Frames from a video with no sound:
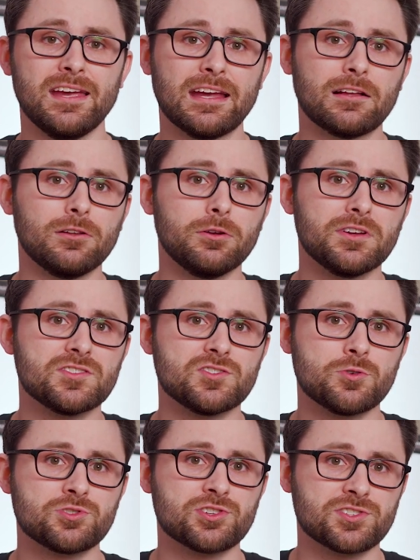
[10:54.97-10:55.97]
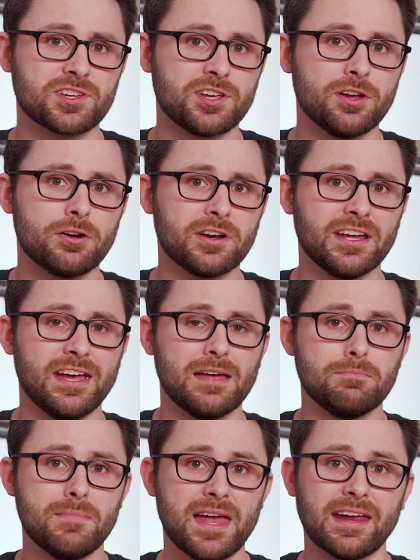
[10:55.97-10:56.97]
including Social Security
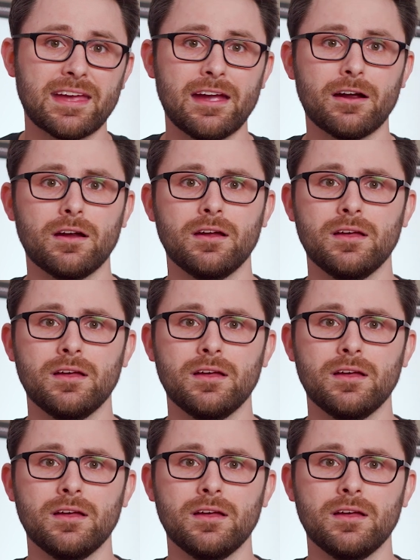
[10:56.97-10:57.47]
and Medicare.